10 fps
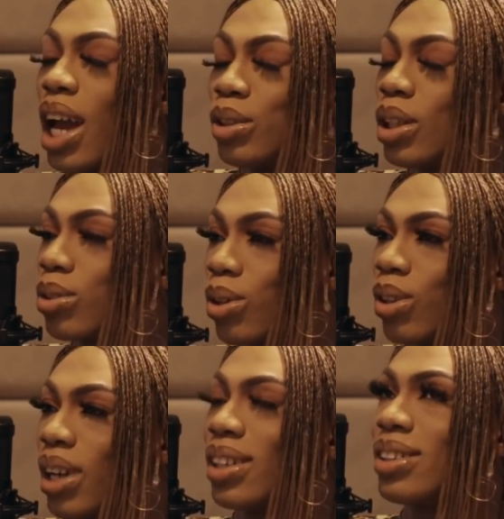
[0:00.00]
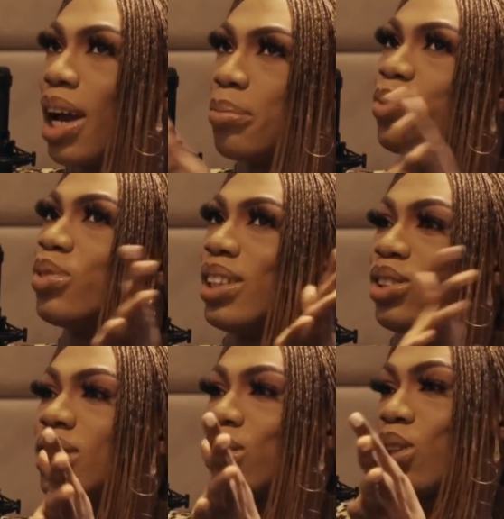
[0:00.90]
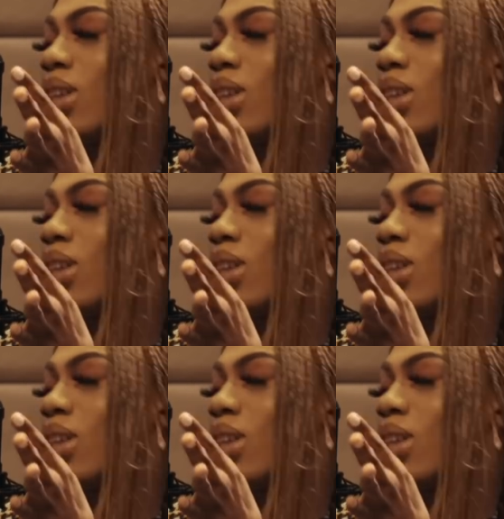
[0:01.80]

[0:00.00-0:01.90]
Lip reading: I said to God, I'm even exhausted